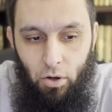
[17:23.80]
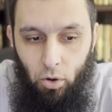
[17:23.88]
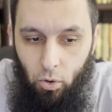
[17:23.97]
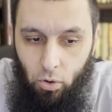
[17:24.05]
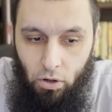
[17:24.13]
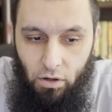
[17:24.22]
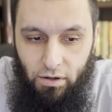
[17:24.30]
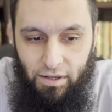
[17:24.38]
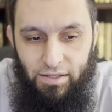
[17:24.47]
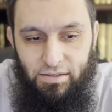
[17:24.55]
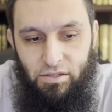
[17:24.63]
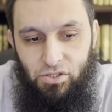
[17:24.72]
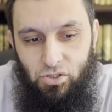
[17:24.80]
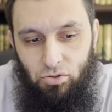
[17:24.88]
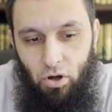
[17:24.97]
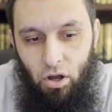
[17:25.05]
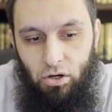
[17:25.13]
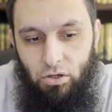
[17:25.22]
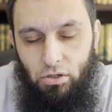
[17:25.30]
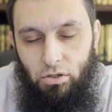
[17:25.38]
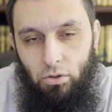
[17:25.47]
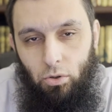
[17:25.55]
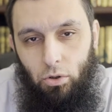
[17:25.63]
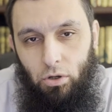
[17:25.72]
or it's a stronger
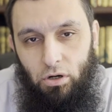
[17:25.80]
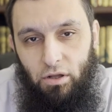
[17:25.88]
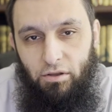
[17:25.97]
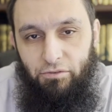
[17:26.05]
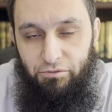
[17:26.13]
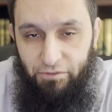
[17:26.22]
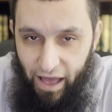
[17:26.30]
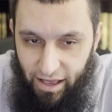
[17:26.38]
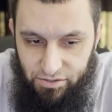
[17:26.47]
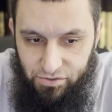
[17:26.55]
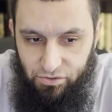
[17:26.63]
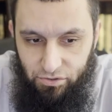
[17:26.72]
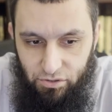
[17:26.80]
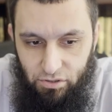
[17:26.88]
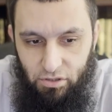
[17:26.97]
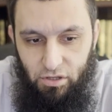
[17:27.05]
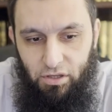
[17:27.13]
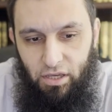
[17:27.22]
or faster